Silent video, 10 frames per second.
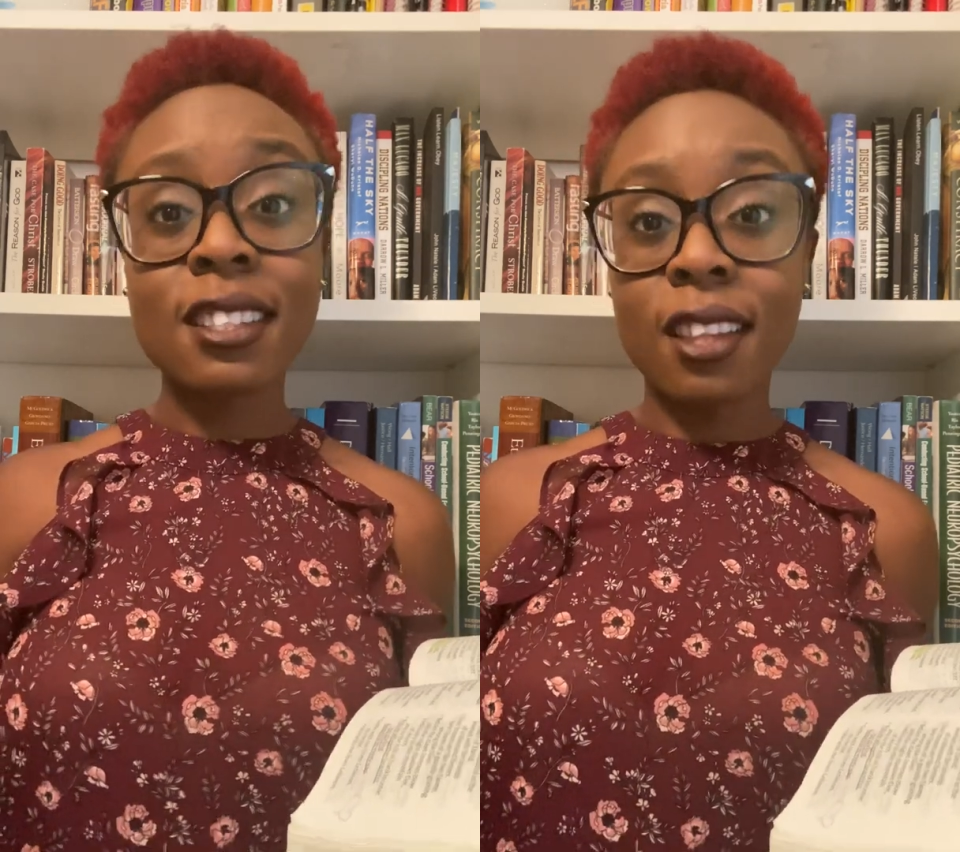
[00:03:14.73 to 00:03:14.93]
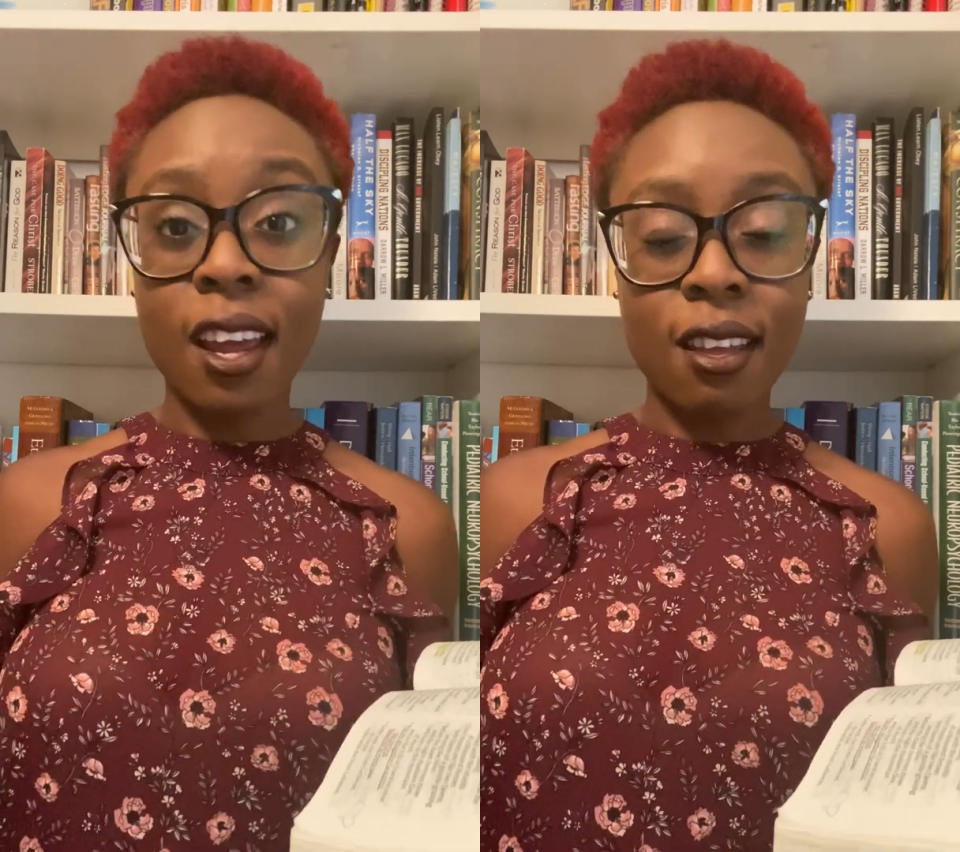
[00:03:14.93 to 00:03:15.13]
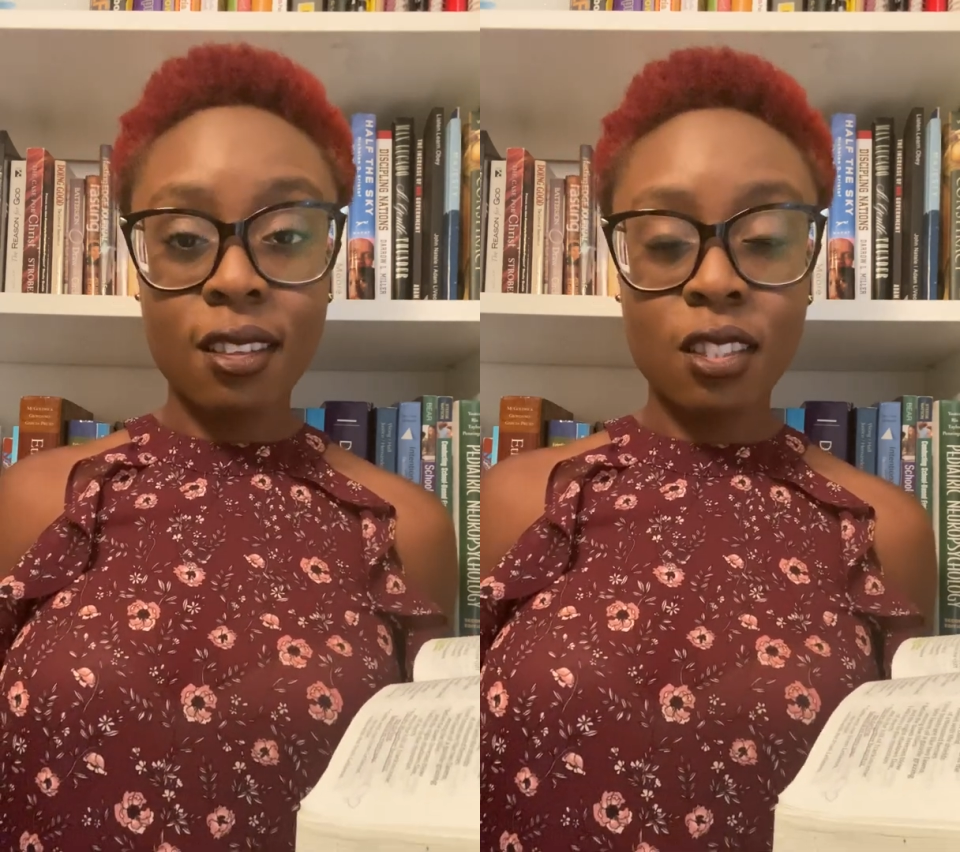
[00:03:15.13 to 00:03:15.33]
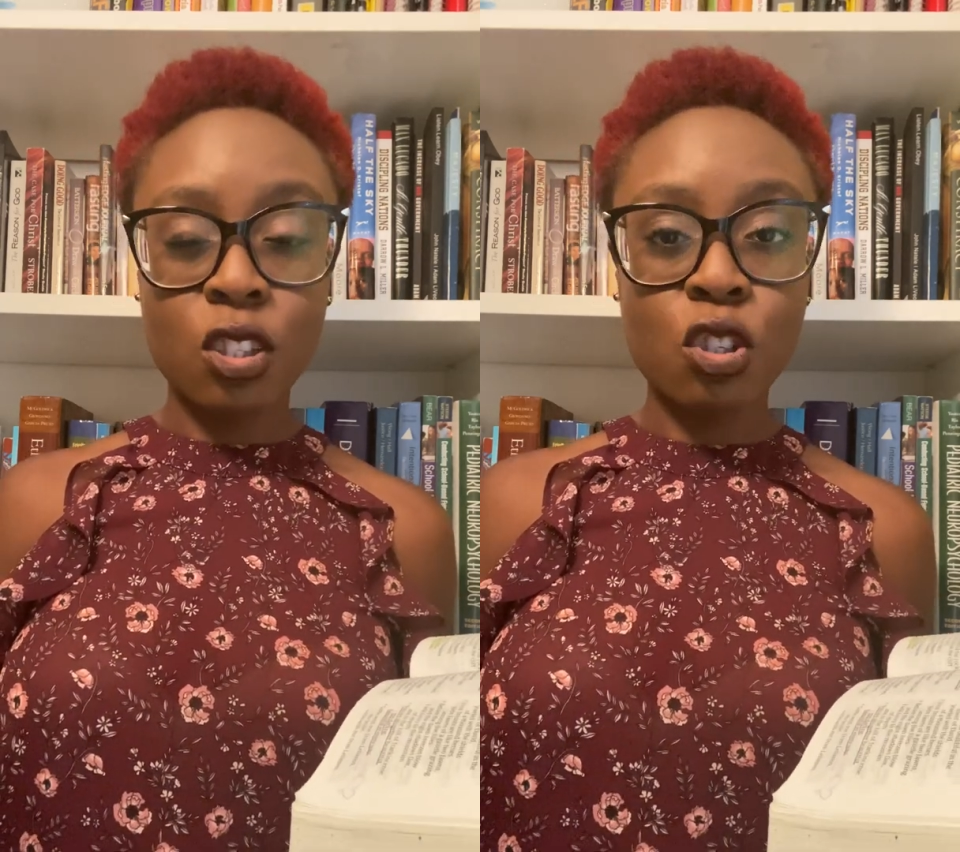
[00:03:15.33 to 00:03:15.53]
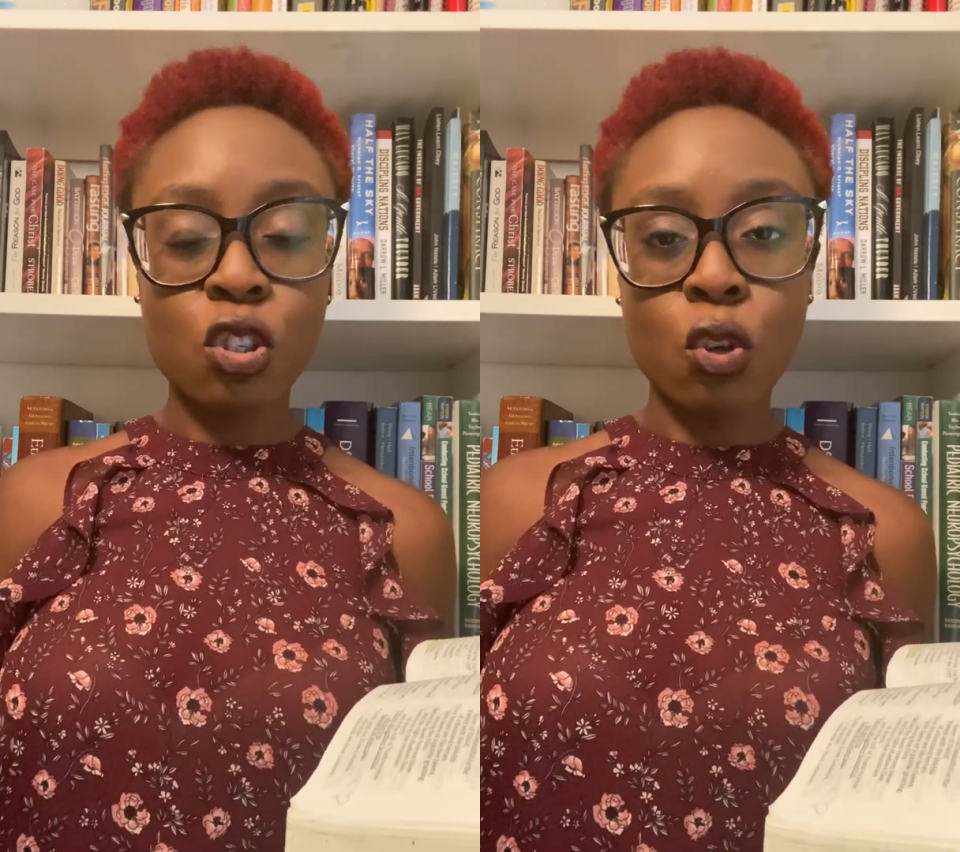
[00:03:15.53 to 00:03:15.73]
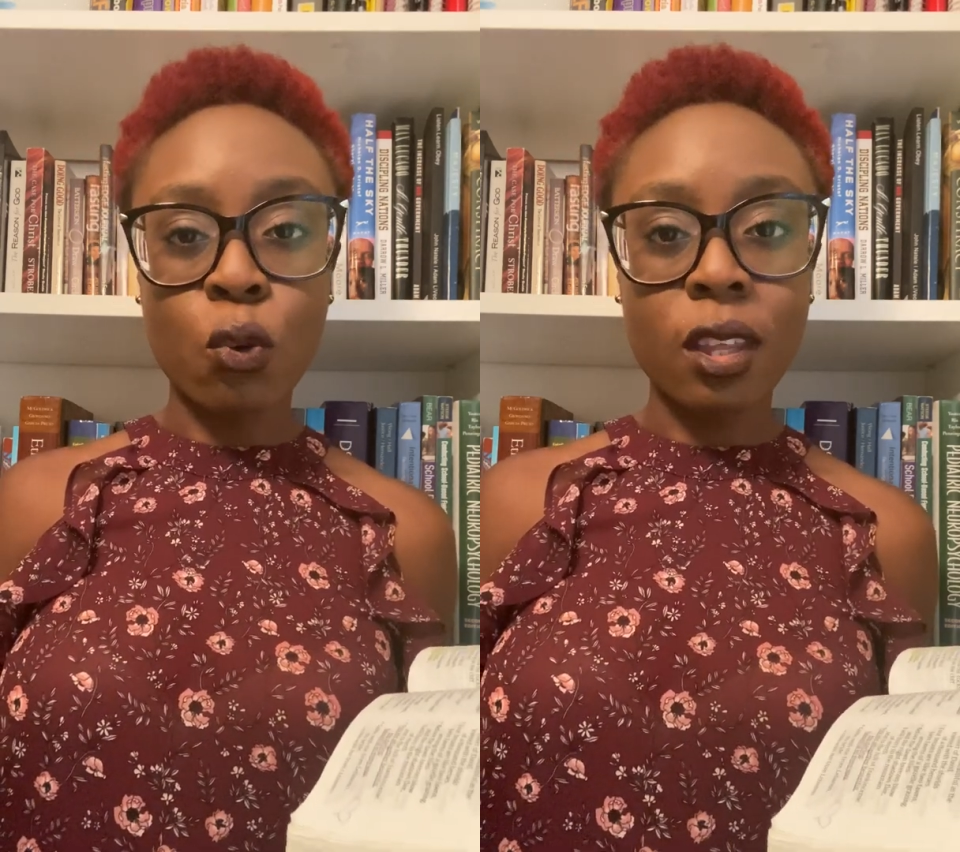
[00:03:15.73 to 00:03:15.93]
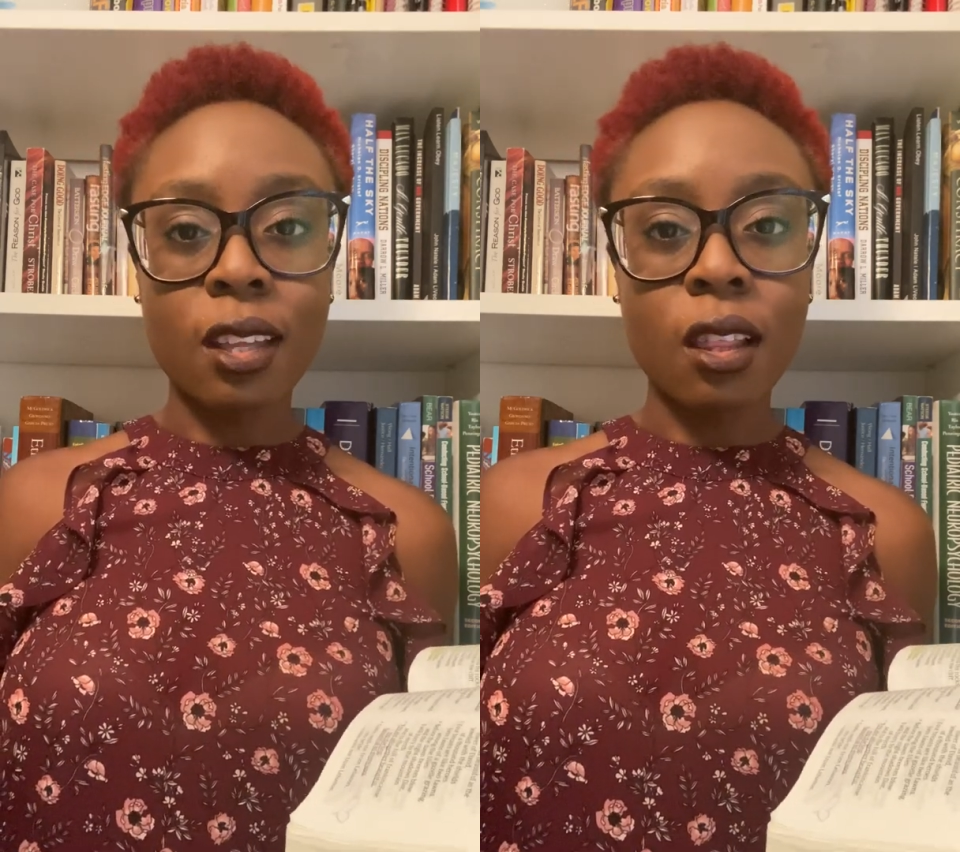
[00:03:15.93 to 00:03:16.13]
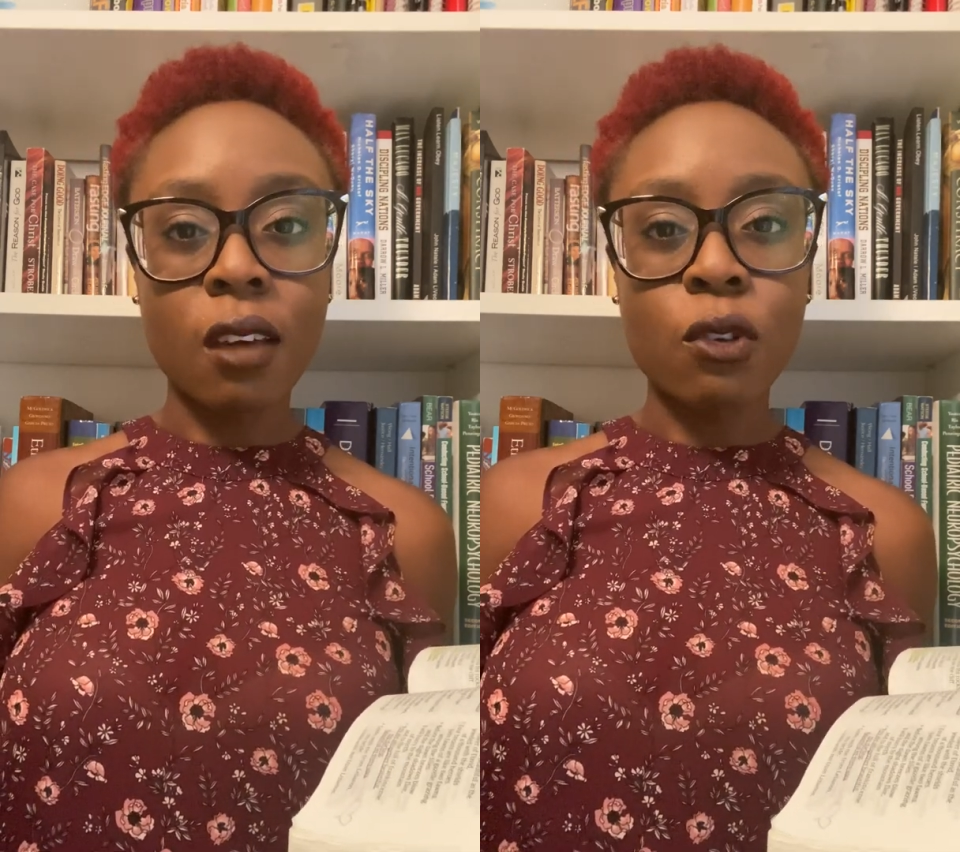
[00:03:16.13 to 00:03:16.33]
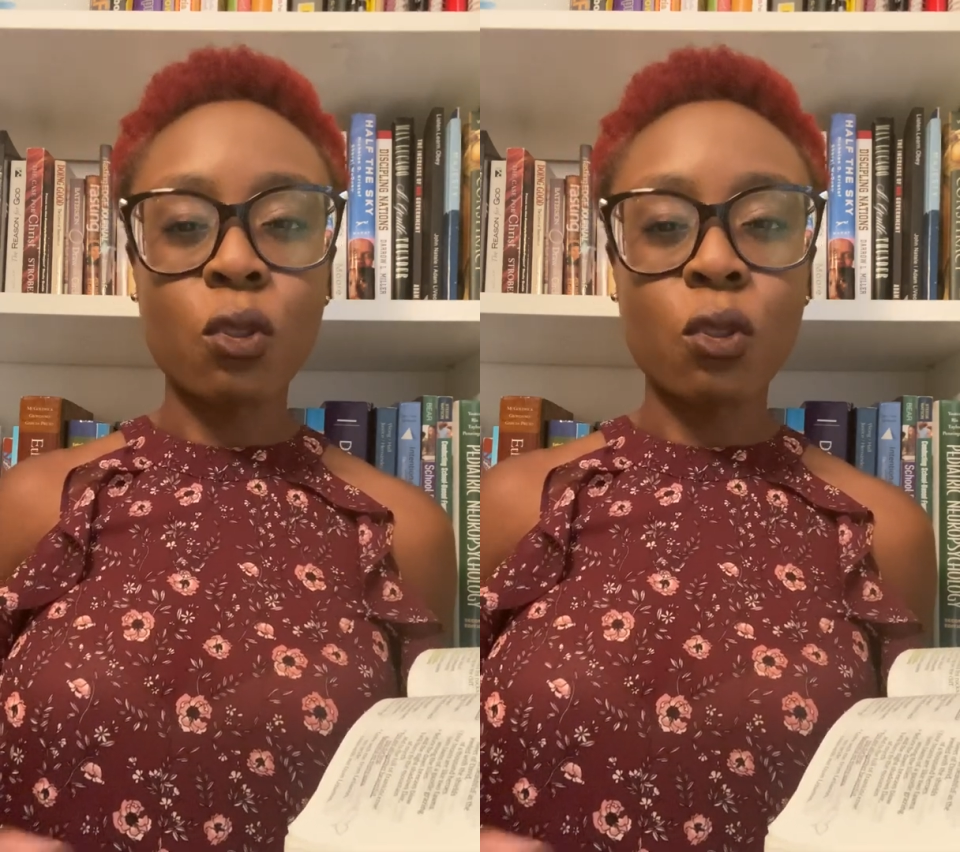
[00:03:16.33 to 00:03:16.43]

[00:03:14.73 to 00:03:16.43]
lengths to show that they love you.